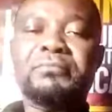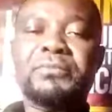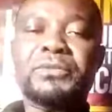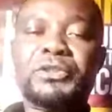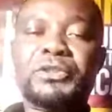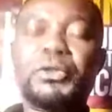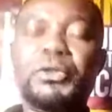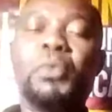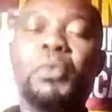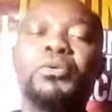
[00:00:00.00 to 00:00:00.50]

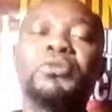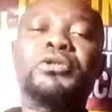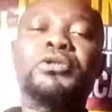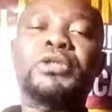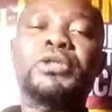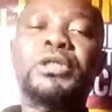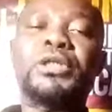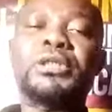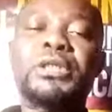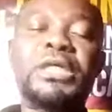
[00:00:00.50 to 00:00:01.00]
So
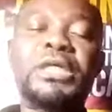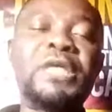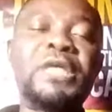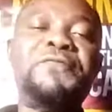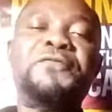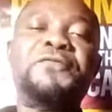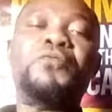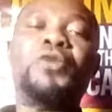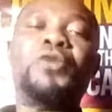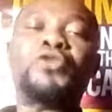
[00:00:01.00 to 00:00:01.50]

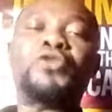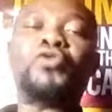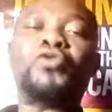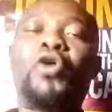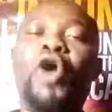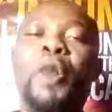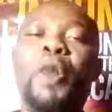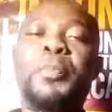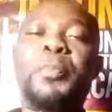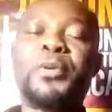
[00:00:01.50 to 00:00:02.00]
if you want
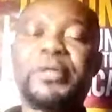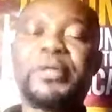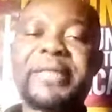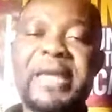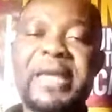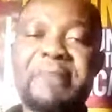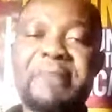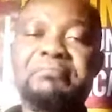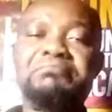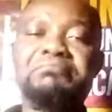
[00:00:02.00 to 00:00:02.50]
to up your
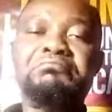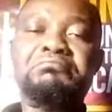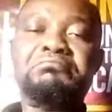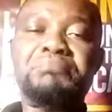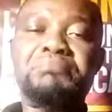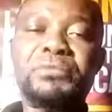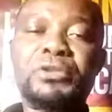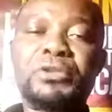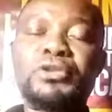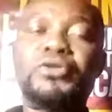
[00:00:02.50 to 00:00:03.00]
game,
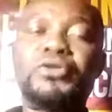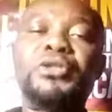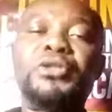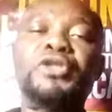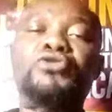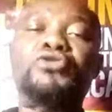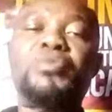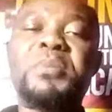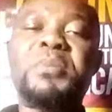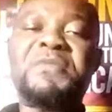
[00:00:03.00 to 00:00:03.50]
you
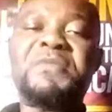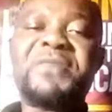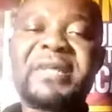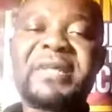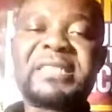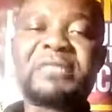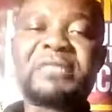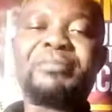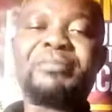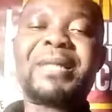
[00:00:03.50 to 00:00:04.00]
need to be
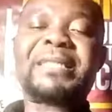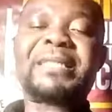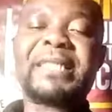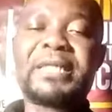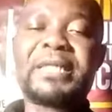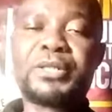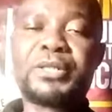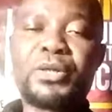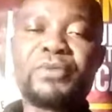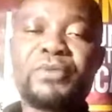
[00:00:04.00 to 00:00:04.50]
very smart
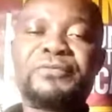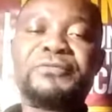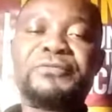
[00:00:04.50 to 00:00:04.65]
enough.